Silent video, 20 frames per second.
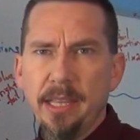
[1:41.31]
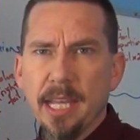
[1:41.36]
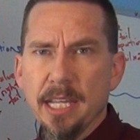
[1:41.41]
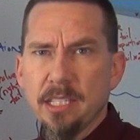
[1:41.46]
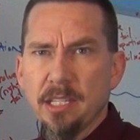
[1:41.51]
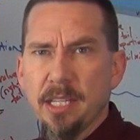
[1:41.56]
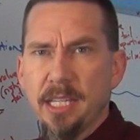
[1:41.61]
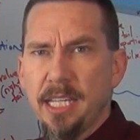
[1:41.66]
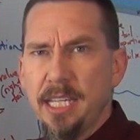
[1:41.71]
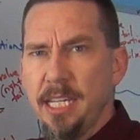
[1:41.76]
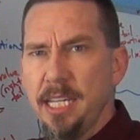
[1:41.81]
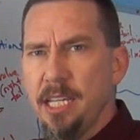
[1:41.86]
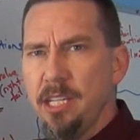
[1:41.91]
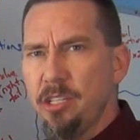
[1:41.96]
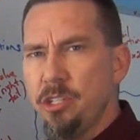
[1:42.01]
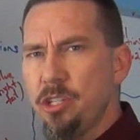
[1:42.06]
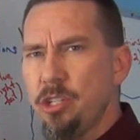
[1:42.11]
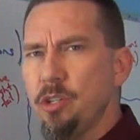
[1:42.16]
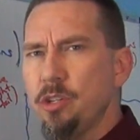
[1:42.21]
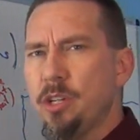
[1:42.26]
That's a key
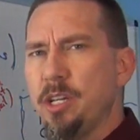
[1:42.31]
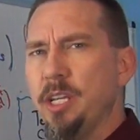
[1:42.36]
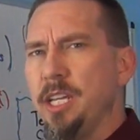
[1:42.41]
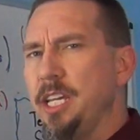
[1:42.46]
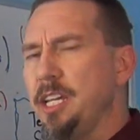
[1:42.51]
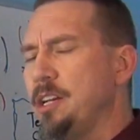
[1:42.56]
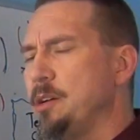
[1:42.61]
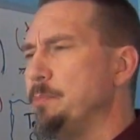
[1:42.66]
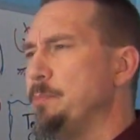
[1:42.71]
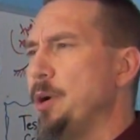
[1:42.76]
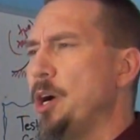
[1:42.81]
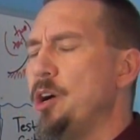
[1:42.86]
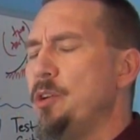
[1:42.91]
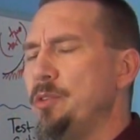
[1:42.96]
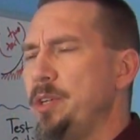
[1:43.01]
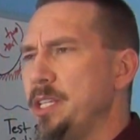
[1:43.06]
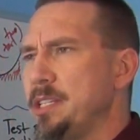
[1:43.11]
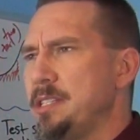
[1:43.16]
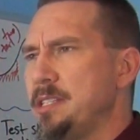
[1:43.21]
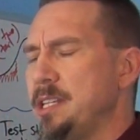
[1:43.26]
two key
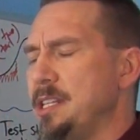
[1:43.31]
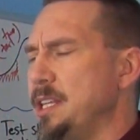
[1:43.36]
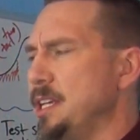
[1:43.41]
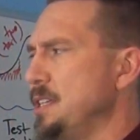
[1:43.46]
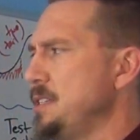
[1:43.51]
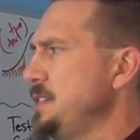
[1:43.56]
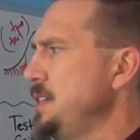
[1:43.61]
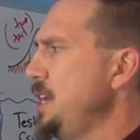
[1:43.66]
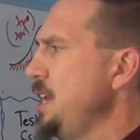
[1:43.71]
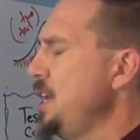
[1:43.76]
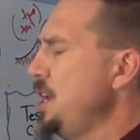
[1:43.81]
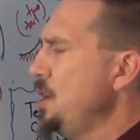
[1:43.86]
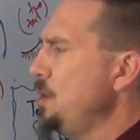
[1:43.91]
components to this.